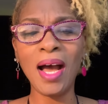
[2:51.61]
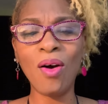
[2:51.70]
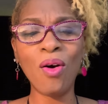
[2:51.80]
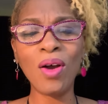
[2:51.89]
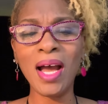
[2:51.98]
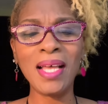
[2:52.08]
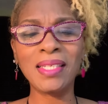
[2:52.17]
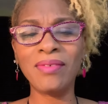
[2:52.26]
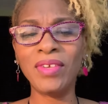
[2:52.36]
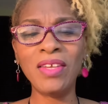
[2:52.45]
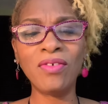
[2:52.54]
all kinds
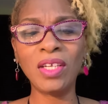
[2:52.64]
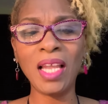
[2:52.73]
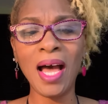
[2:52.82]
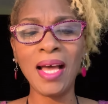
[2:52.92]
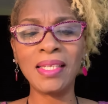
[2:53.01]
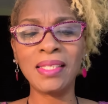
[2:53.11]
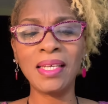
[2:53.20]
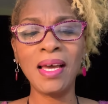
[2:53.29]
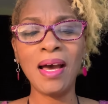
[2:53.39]
of evil lies